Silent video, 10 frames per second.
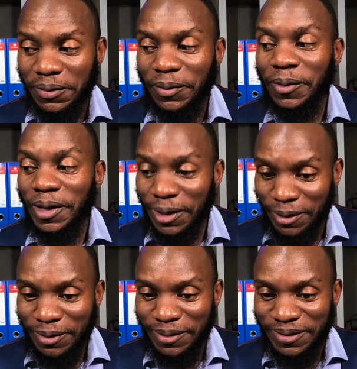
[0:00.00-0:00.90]

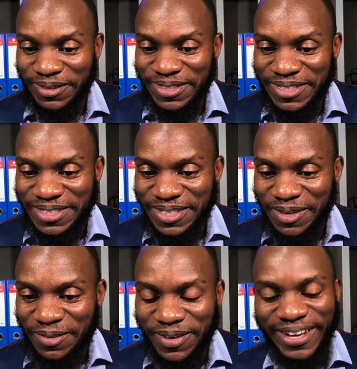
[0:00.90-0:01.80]
Wow.
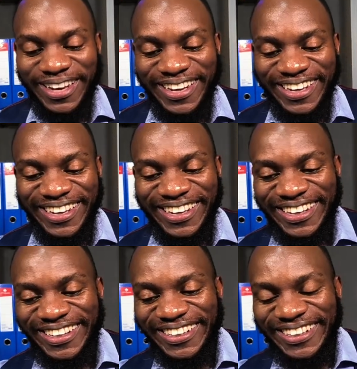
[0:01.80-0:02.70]

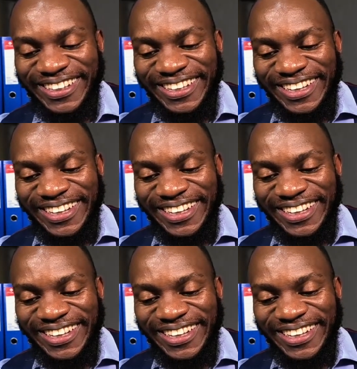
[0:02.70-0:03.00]
Man.